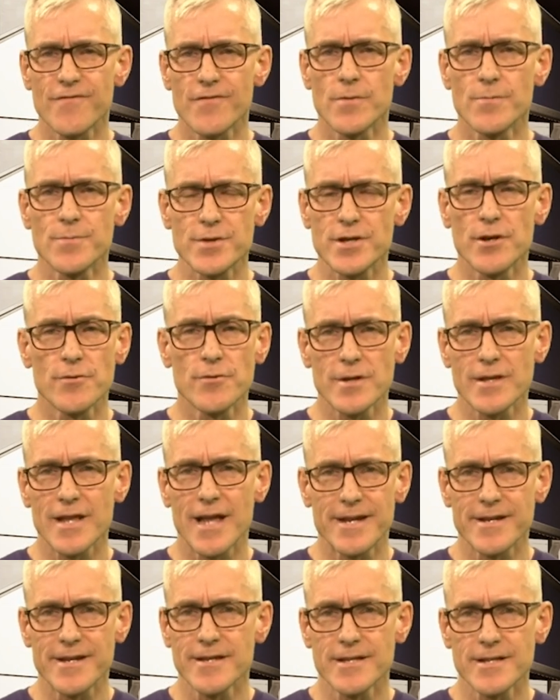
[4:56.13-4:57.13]
from the
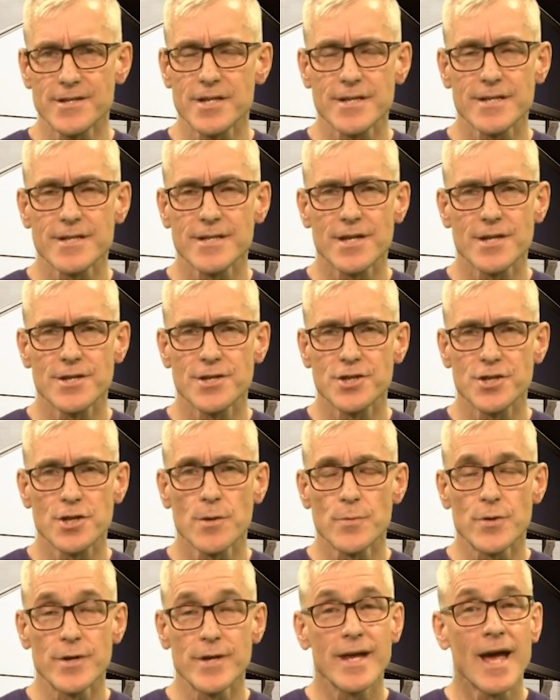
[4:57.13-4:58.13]
Google Analytics
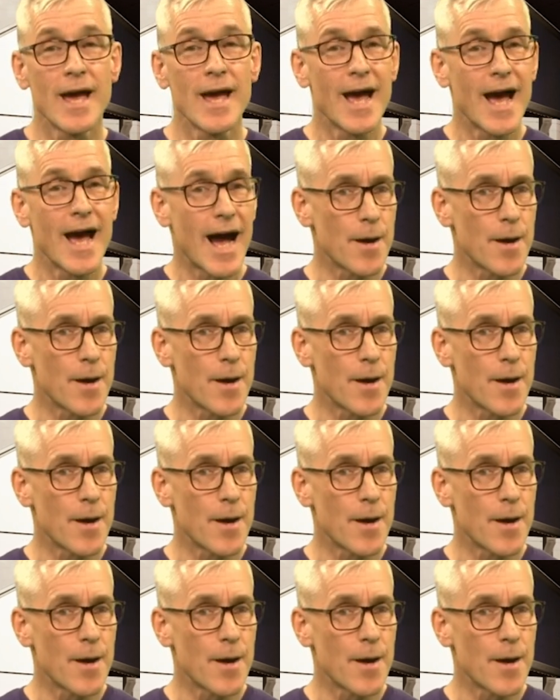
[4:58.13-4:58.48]
summary,